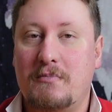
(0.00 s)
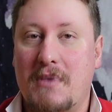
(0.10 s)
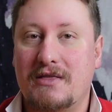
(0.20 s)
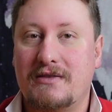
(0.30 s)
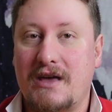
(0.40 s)

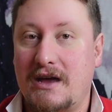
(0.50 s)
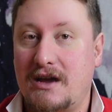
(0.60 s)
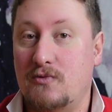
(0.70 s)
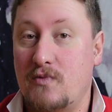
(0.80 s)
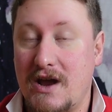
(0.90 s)
month. I
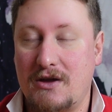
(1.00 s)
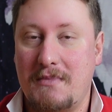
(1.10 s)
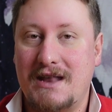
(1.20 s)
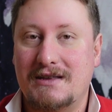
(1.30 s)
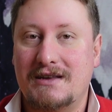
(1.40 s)
can
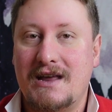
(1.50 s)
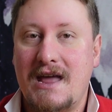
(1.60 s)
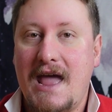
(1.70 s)
recommend it.